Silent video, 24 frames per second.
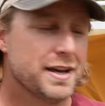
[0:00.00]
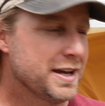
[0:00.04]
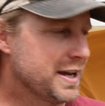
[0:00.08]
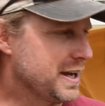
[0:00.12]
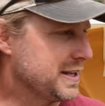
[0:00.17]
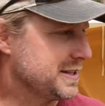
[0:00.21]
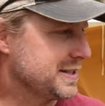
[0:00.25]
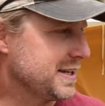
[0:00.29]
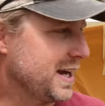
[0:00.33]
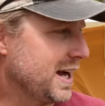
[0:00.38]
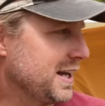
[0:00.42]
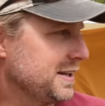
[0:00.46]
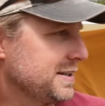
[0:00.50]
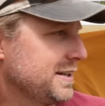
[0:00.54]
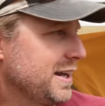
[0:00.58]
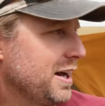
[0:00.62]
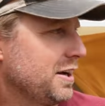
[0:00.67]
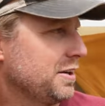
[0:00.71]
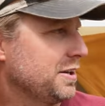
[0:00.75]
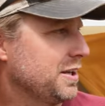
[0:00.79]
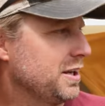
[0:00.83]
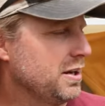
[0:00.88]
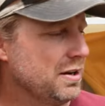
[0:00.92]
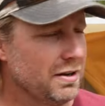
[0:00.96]
It's hot
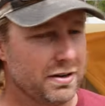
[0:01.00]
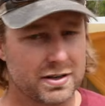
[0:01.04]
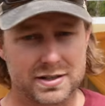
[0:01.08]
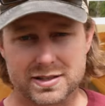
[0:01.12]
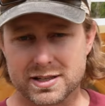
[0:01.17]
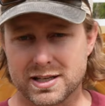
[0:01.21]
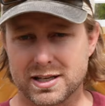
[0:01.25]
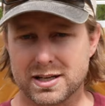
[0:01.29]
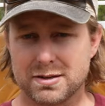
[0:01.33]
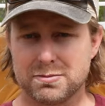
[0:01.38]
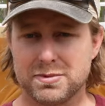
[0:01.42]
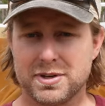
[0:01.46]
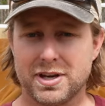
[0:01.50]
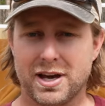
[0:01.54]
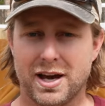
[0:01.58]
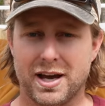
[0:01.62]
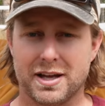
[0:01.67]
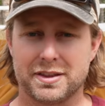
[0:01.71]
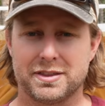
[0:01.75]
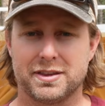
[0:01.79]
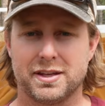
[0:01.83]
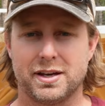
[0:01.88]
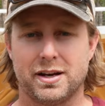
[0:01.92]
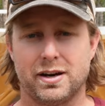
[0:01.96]
down here, it's gonna be
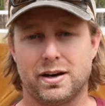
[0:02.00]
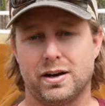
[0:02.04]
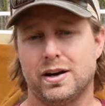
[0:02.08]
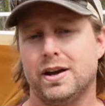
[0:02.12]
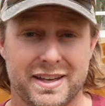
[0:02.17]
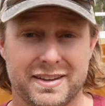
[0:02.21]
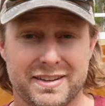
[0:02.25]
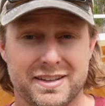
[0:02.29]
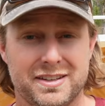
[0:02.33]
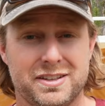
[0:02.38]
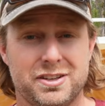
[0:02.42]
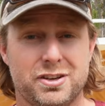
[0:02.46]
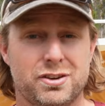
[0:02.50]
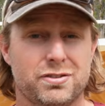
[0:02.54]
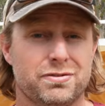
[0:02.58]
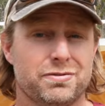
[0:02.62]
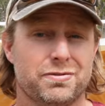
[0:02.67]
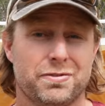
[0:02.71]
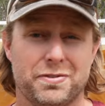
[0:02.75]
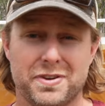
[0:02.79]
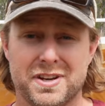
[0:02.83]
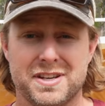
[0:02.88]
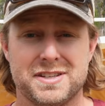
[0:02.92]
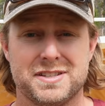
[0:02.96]
hot there. And then you're
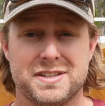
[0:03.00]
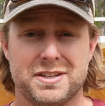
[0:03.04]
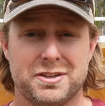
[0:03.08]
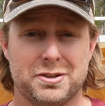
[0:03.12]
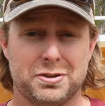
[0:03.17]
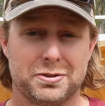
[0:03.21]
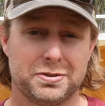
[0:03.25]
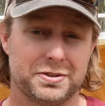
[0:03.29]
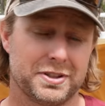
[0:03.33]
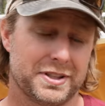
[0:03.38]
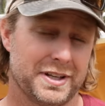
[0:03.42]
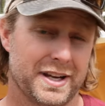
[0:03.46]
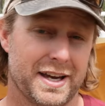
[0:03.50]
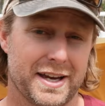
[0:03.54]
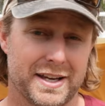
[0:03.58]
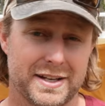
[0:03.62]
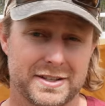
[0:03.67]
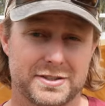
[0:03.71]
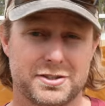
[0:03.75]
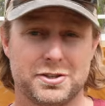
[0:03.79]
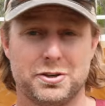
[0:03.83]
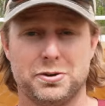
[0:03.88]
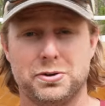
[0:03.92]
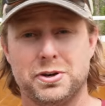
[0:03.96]
freezing cold at
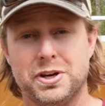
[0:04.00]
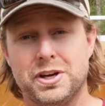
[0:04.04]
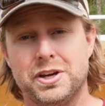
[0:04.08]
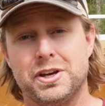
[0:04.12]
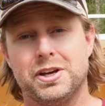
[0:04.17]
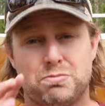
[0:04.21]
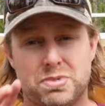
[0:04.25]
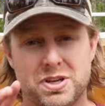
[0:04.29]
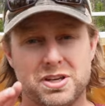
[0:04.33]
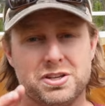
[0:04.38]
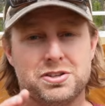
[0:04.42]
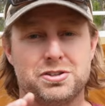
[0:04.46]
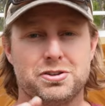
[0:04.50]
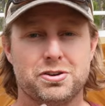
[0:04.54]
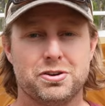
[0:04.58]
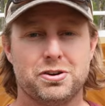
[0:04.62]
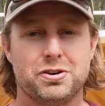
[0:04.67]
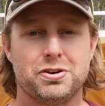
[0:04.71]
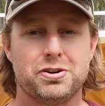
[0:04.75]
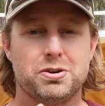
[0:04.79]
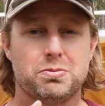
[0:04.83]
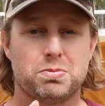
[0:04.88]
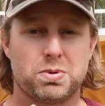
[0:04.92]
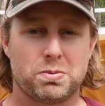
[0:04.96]
night. So be
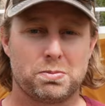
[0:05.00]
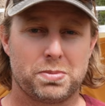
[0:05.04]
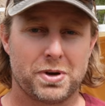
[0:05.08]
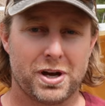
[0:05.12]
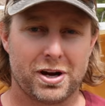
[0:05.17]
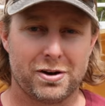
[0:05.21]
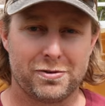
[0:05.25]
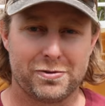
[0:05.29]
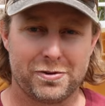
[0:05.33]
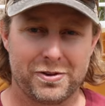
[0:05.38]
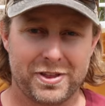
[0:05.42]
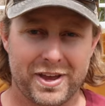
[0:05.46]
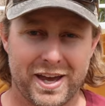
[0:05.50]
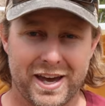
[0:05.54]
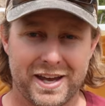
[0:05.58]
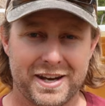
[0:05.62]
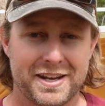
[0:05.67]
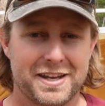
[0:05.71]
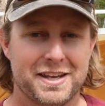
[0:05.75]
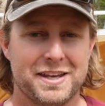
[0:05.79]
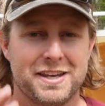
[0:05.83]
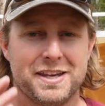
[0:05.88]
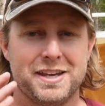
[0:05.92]
sure you prepare for that.